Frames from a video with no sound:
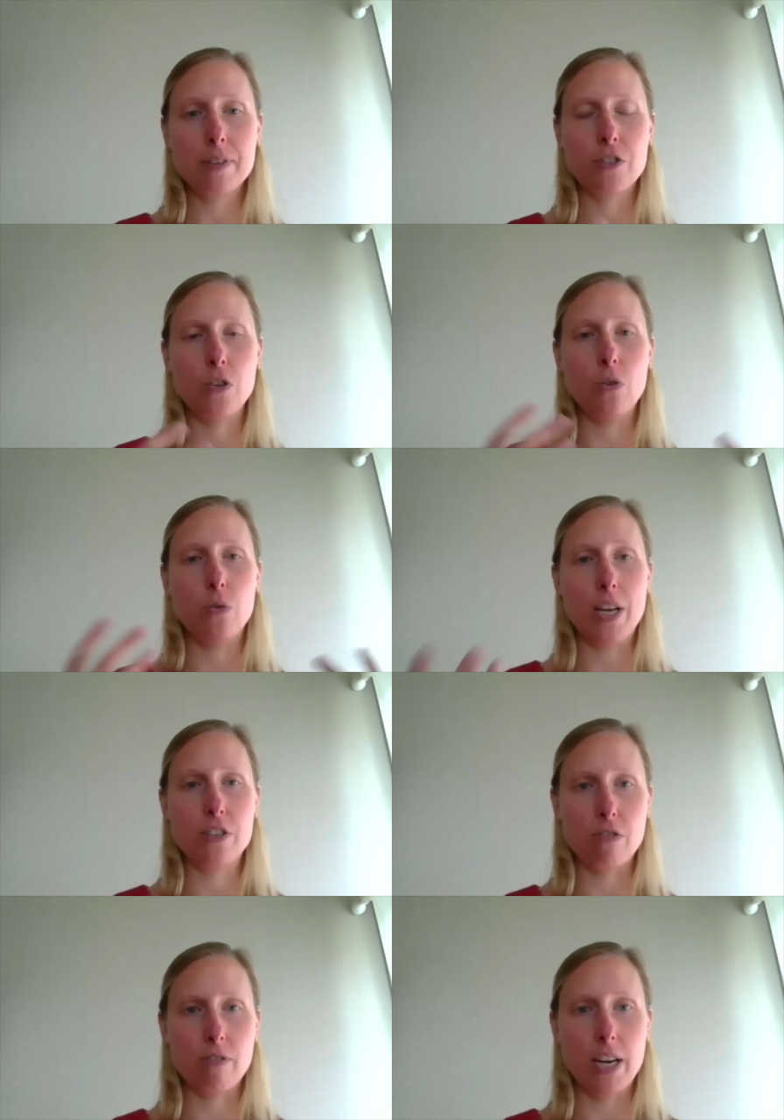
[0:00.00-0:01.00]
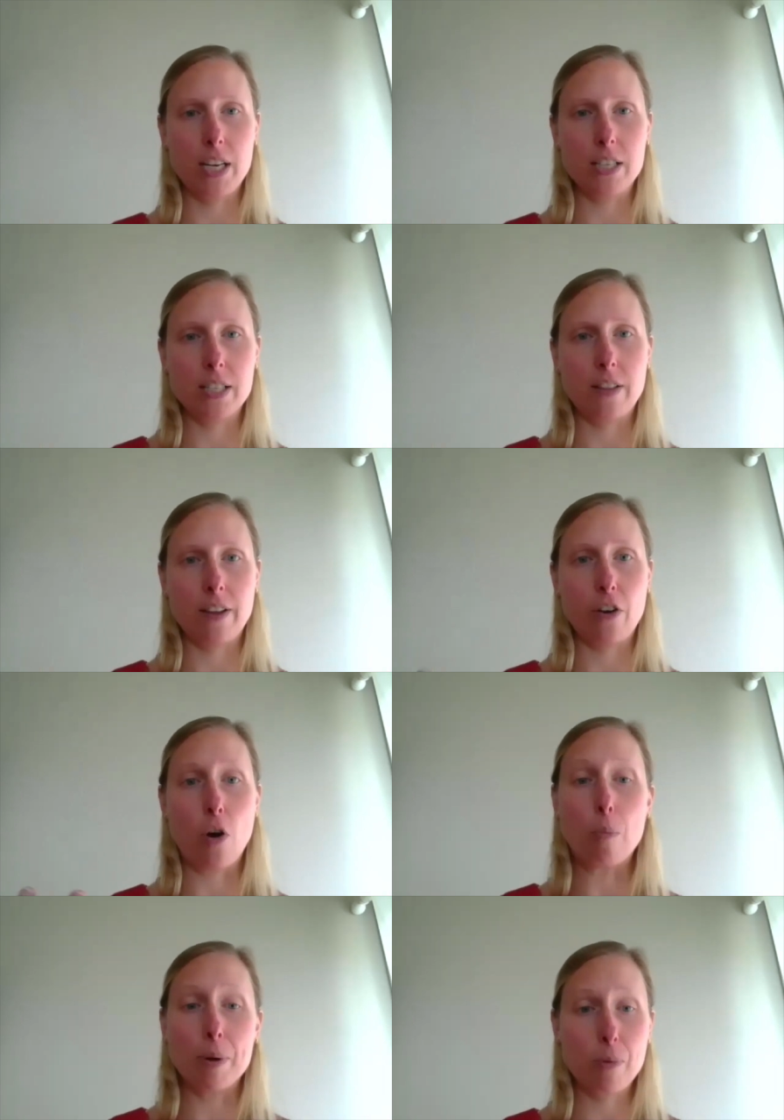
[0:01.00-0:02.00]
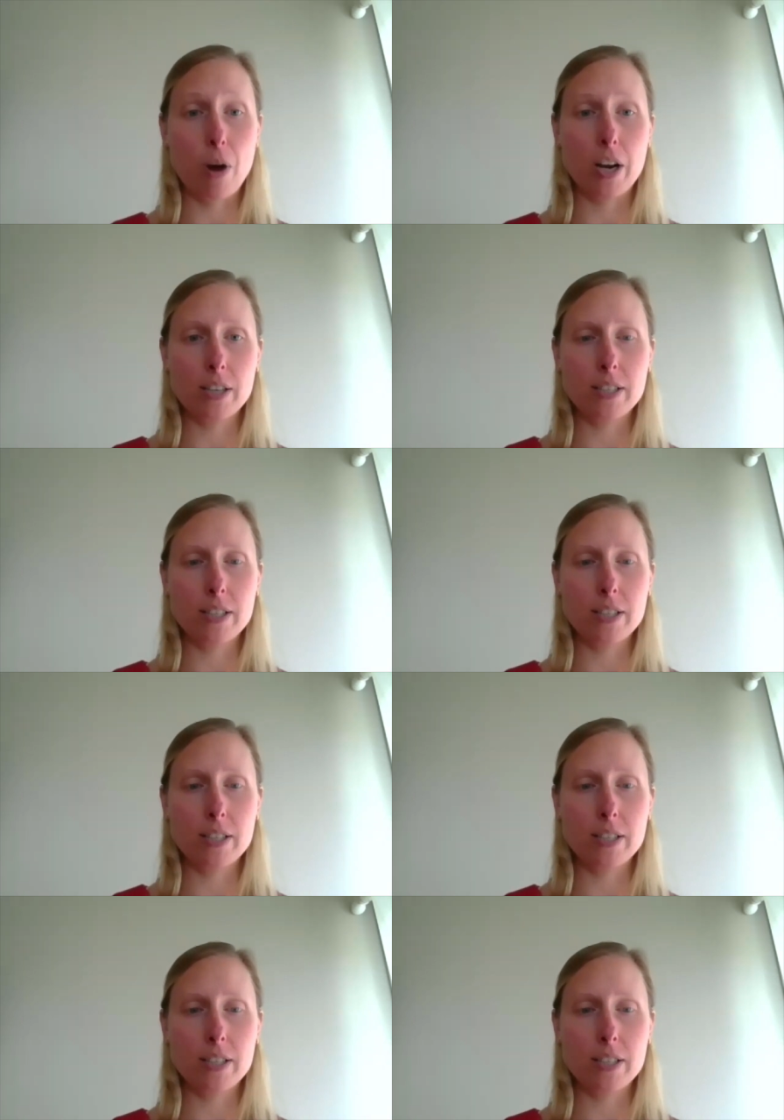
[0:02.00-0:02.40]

to integrate into their open product